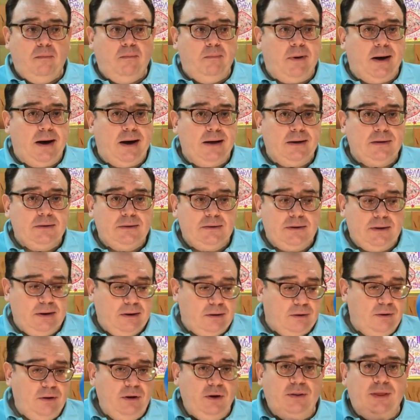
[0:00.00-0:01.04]
but
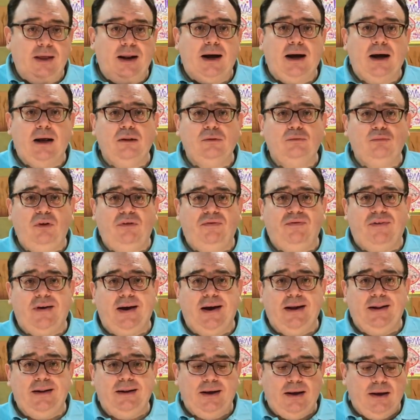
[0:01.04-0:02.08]
on the other hand we
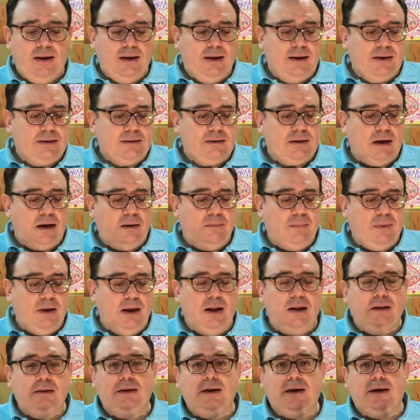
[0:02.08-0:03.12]
find some
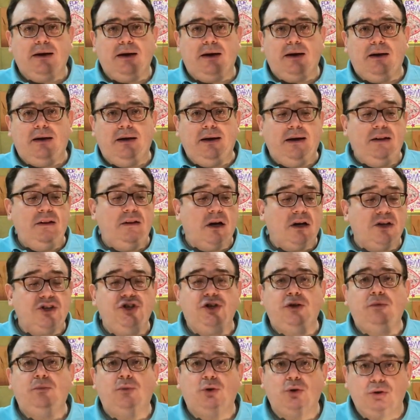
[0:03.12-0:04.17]
electrical
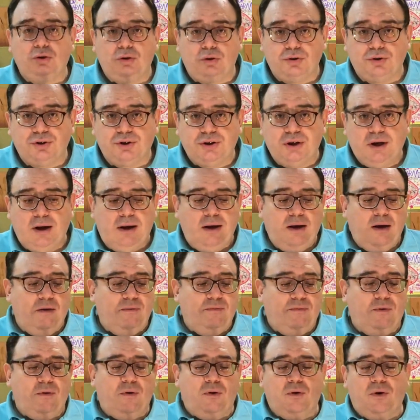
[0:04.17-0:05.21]
induction motors
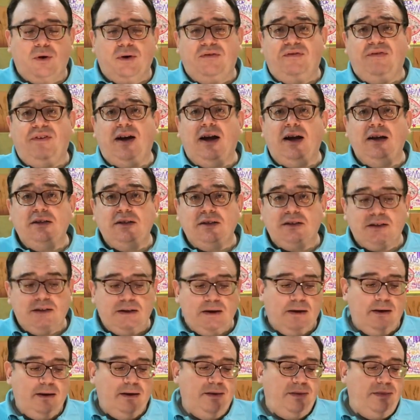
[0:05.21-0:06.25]
for
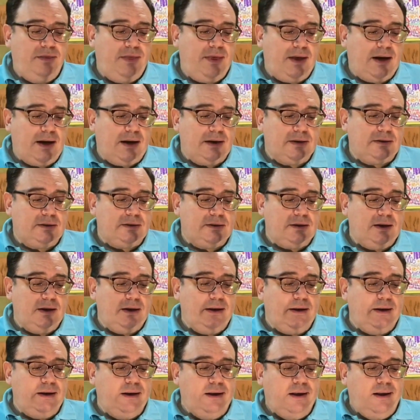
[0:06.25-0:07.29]
fans that
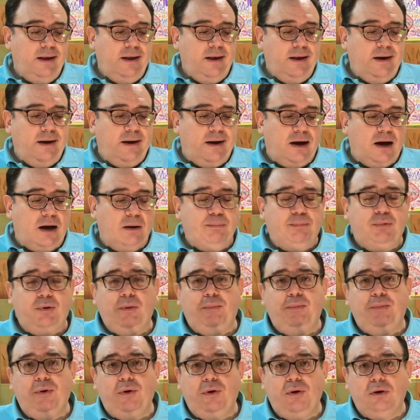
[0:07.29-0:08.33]
are
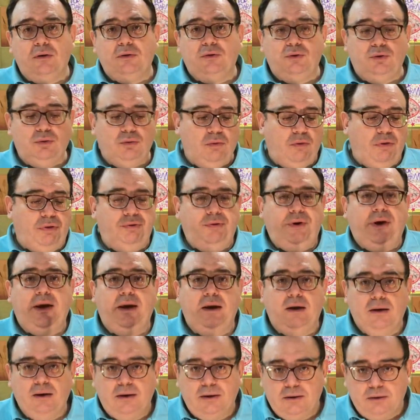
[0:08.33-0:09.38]
prepared to
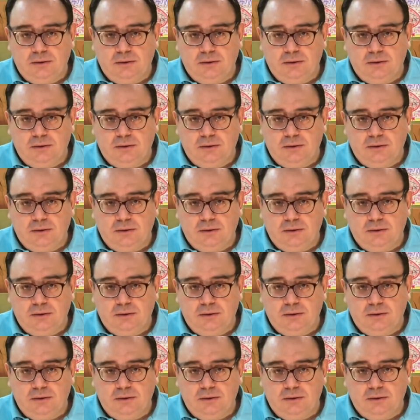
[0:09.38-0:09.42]
three